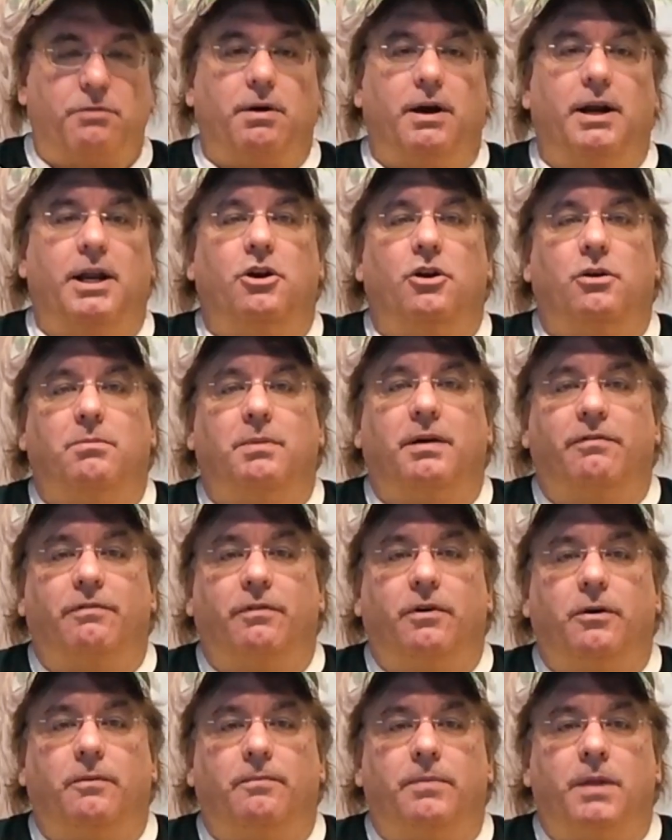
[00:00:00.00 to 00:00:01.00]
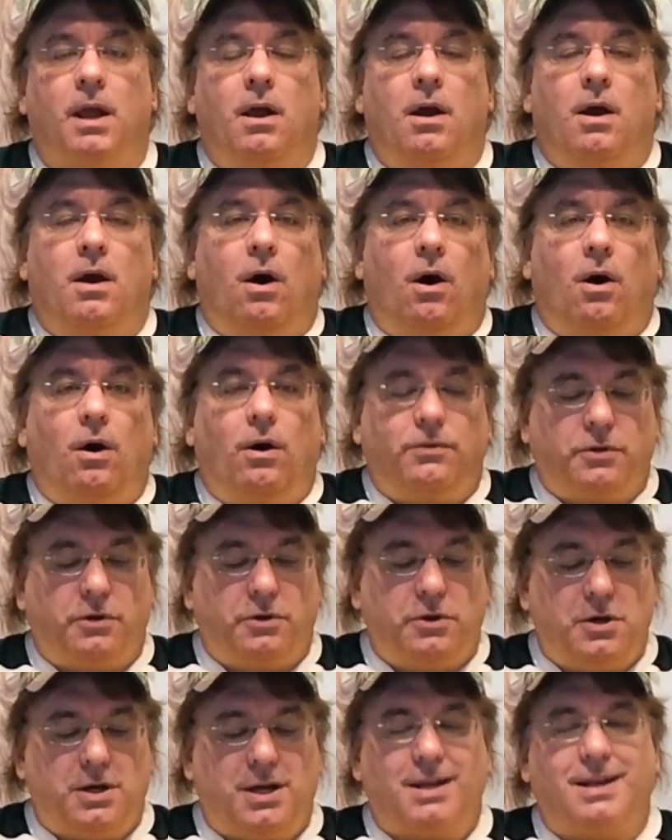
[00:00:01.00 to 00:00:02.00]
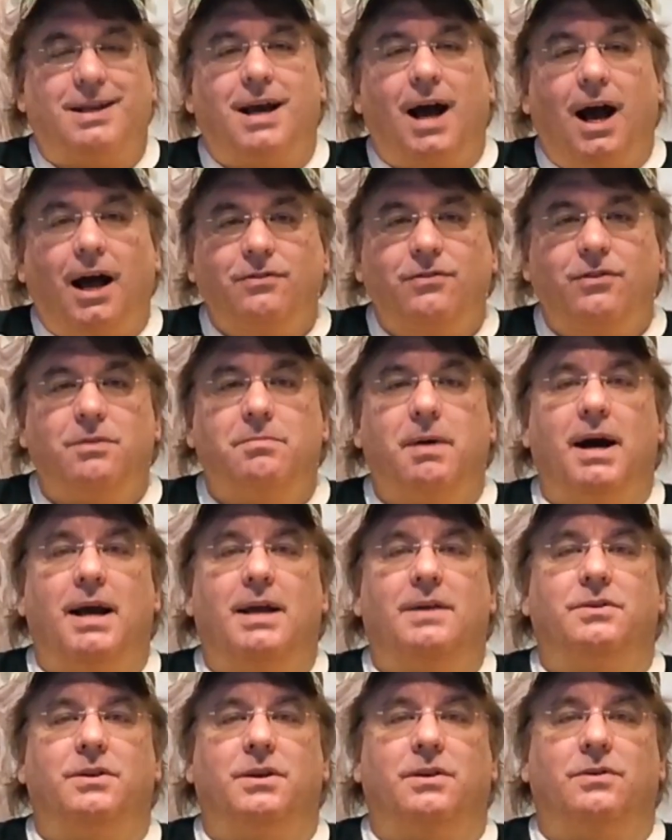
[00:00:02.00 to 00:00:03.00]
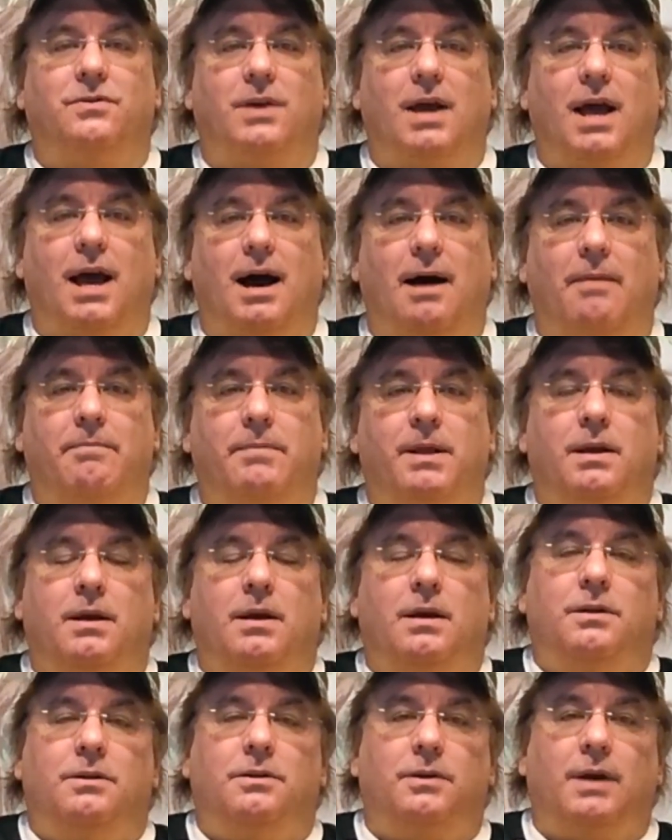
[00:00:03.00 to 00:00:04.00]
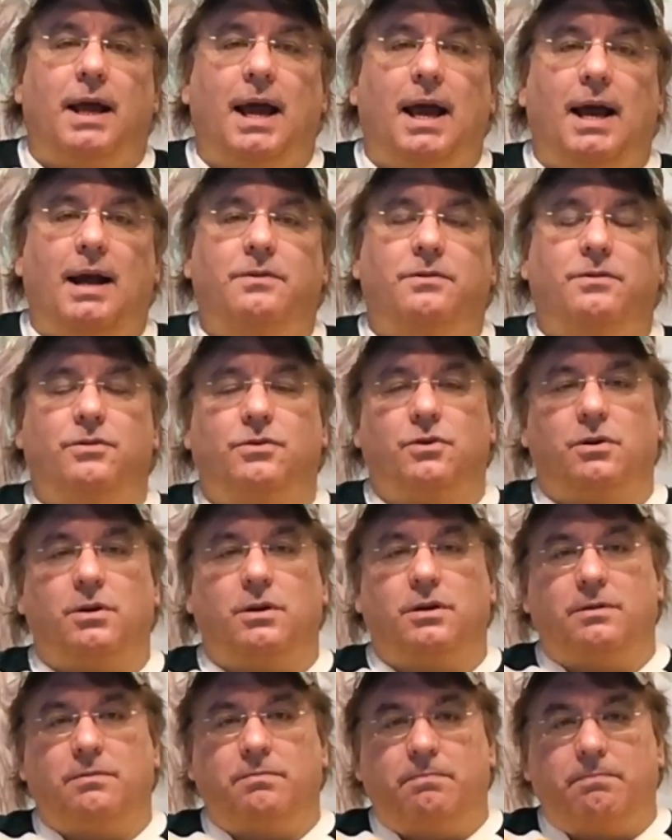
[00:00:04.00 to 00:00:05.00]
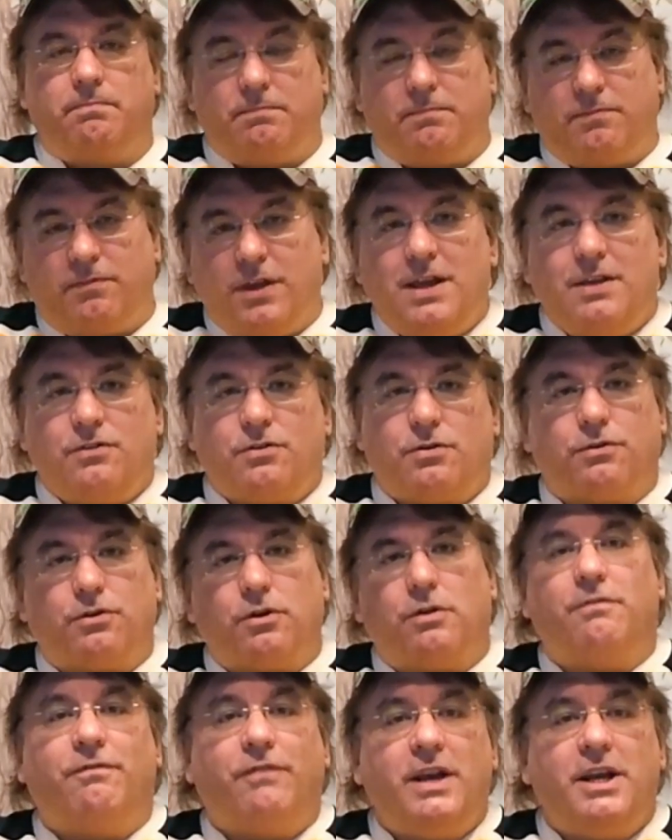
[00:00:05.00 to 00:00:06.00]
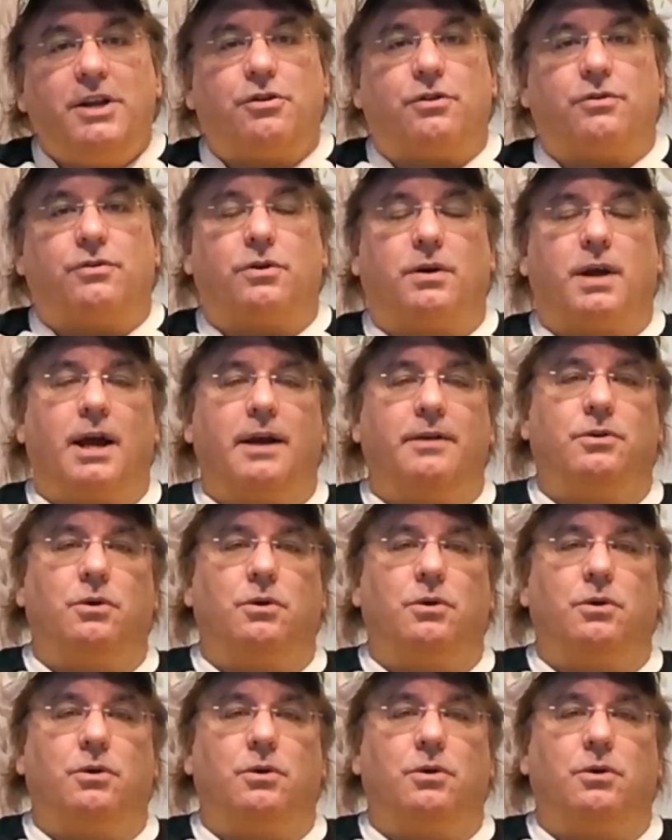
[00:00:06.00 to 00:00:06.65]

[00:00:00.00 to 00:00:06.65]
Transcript: right here on my phone. Also, you can customize this app to add certain things to certain features, okay?